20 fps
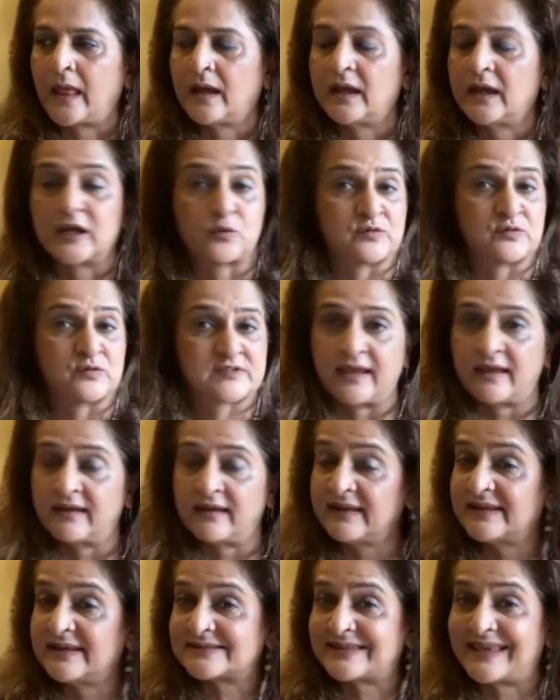It was
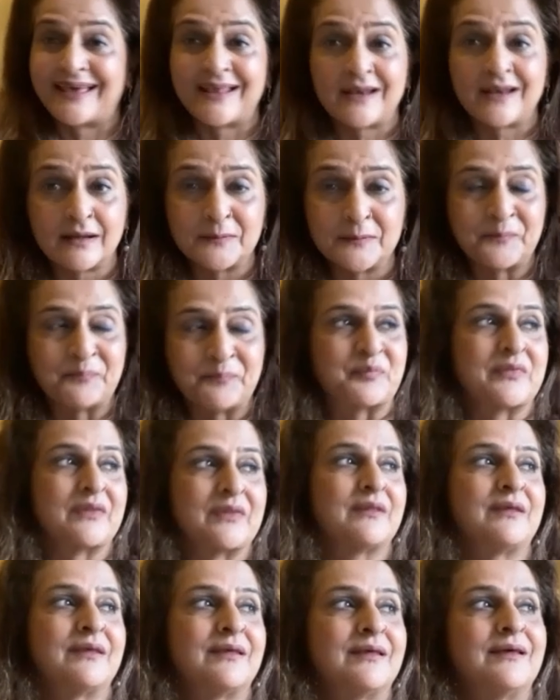scary as hell
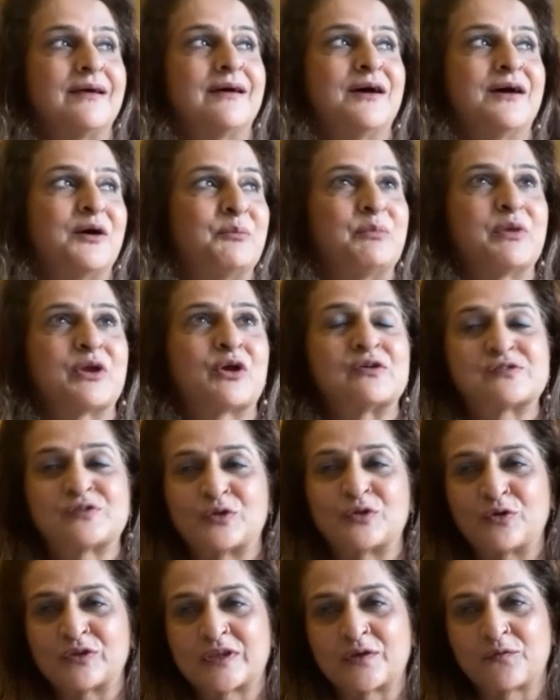because,
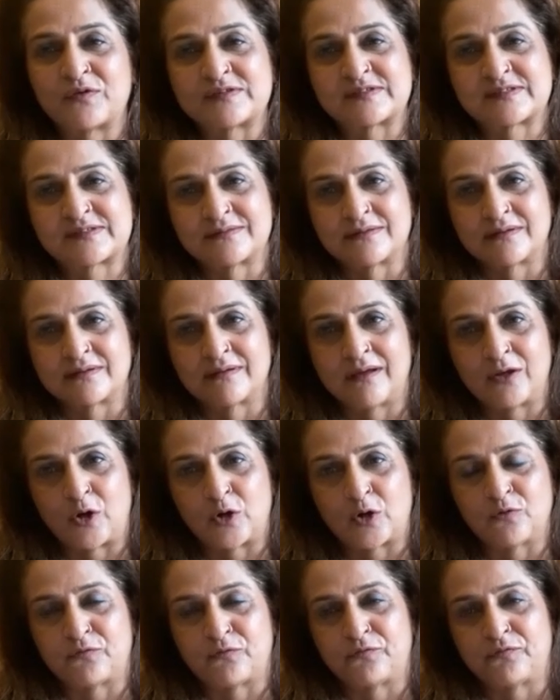you know, there was a
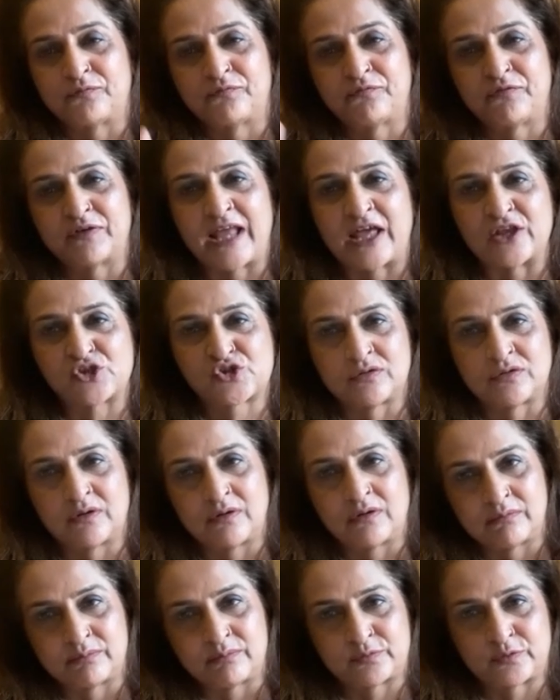lot of
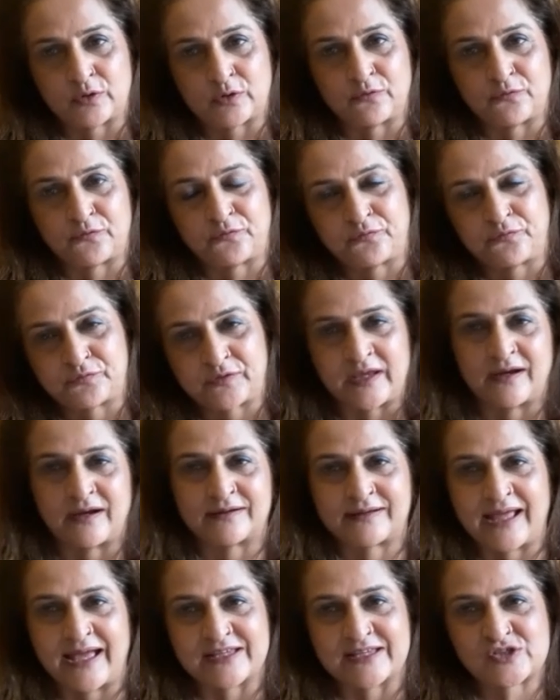financial sort of thing
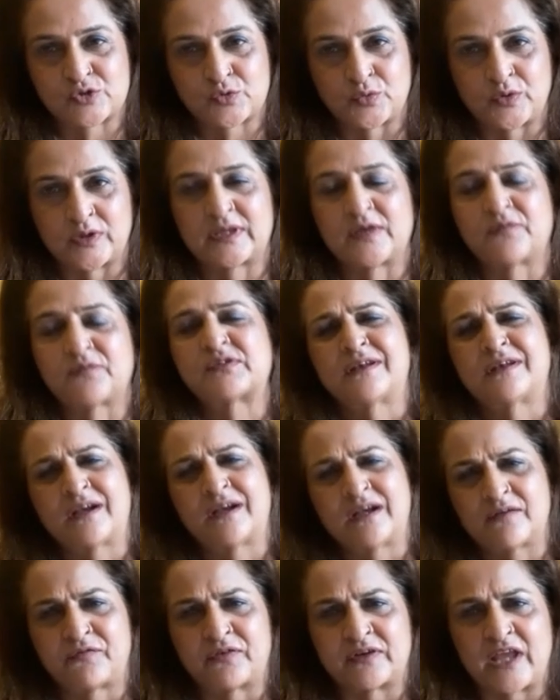attached to it. There was a
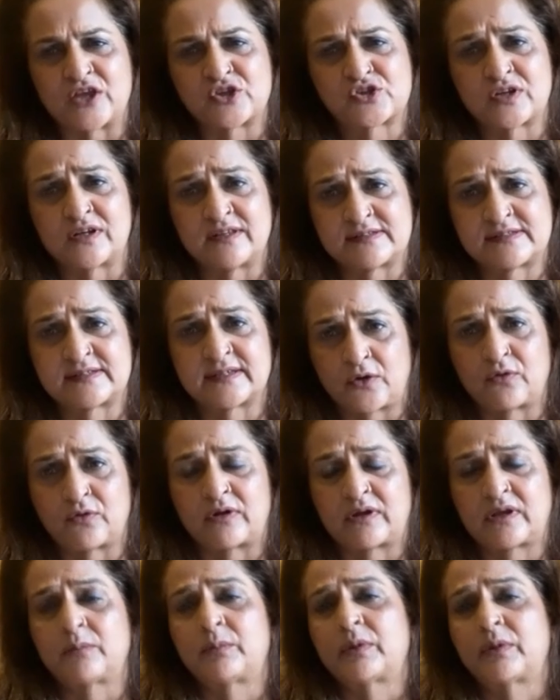little financial
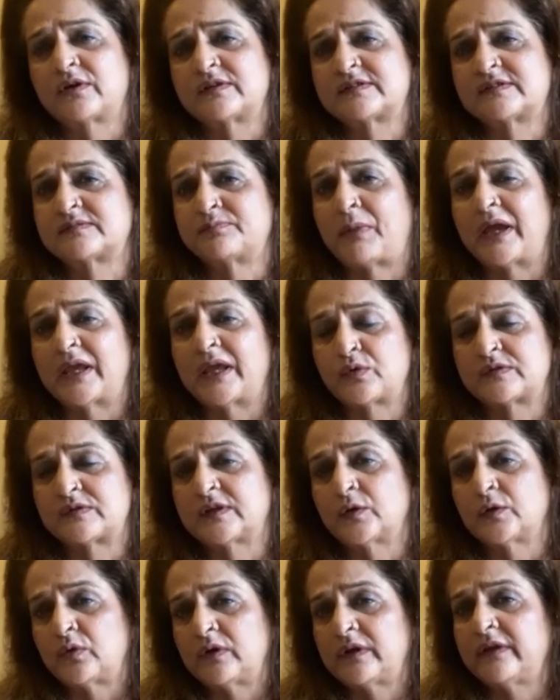insecurity because mine was
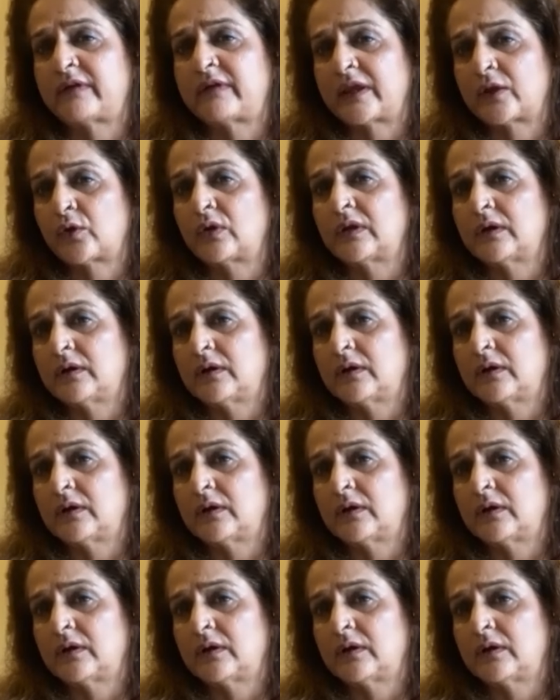the only regular